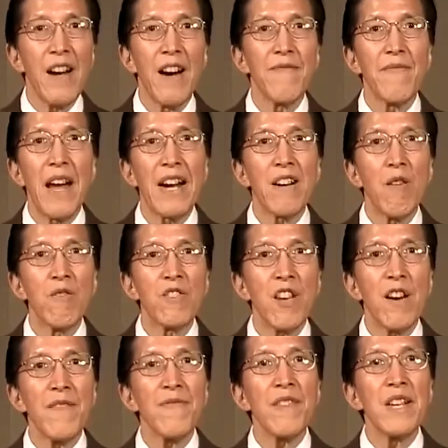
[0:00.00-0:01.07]
that goes
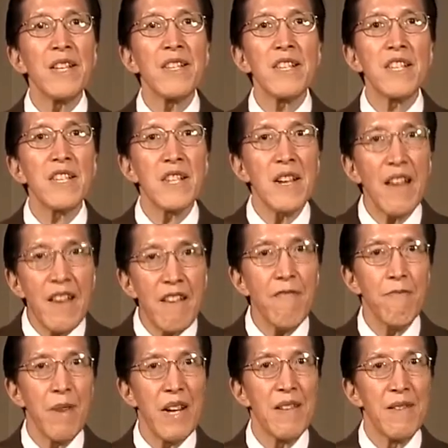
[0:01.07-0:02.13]
on, the
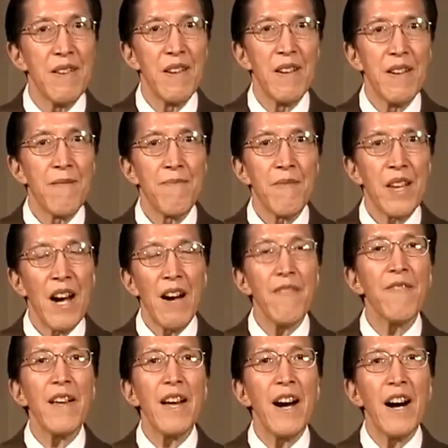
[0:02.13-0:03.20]
enslavement
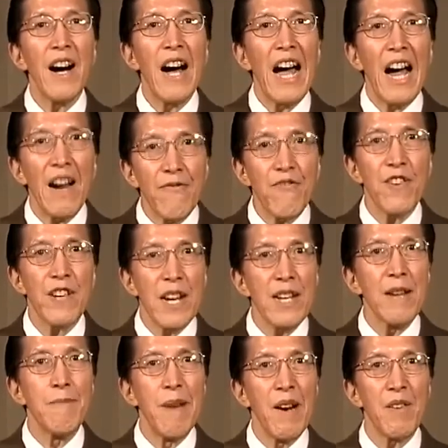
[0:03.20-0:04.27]
of African
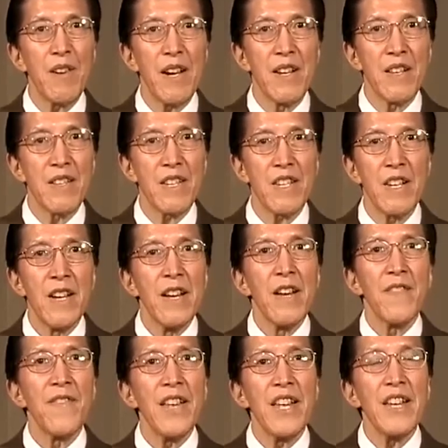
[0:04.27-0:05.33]
Americans,
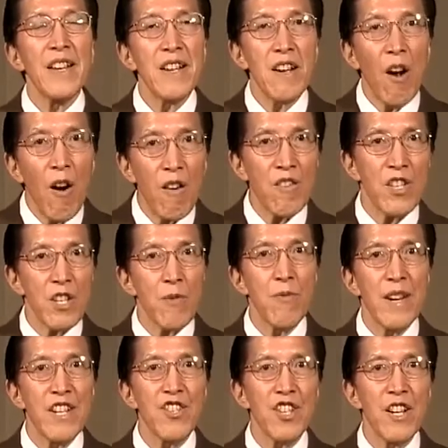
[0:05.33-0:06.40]
the
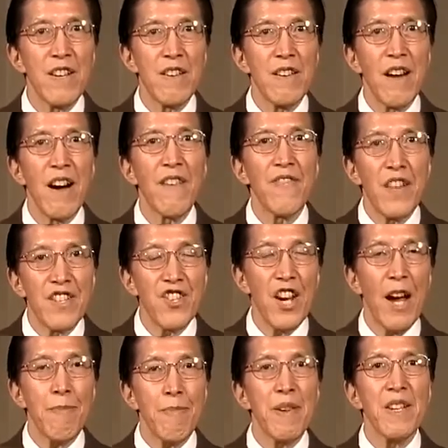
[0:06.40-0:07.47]
incarceration of the
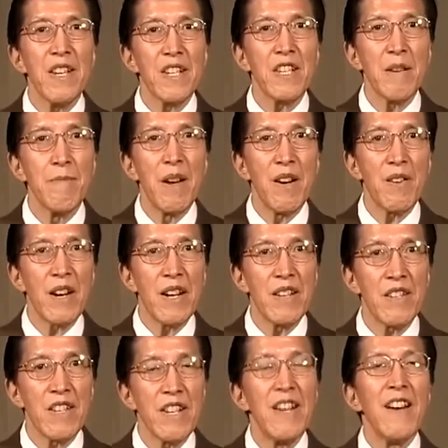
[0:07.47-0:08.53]
Japanese
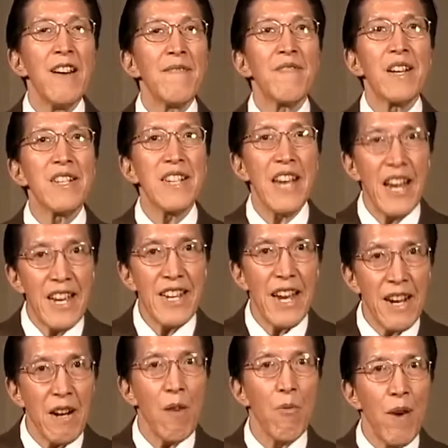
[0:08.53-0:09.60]
Americans, the
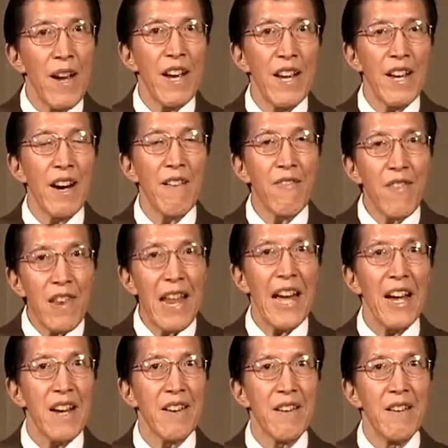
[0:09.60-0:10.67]
taking away of
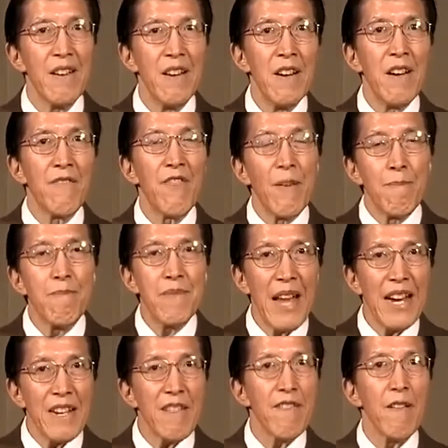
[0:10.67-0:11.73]
land from
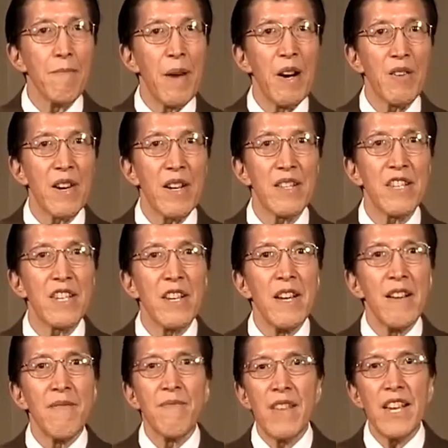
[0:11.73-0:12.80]
Native Americans,
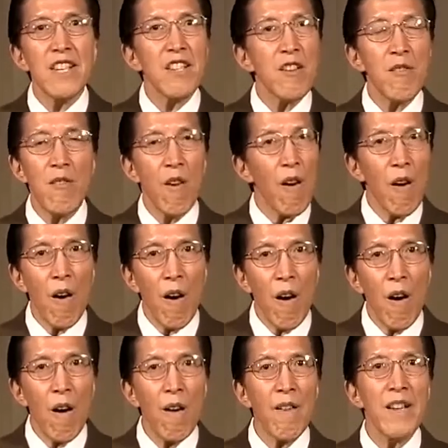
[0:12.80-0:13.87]
these are
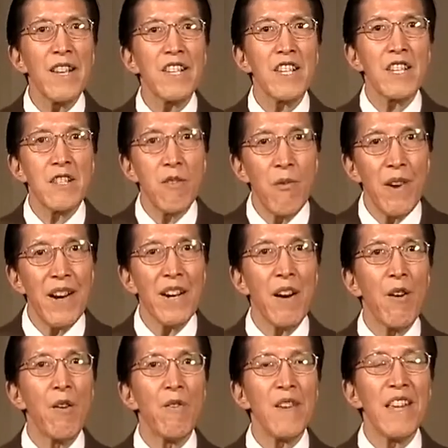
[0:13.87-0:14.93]
all
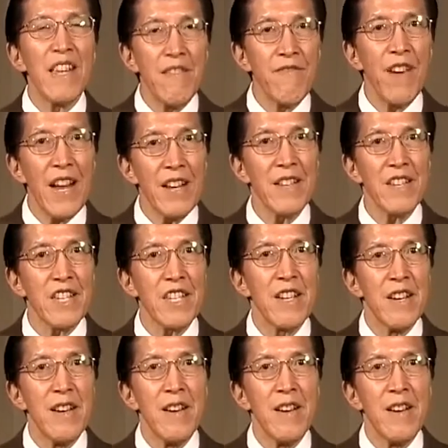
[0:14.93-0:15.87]
historical events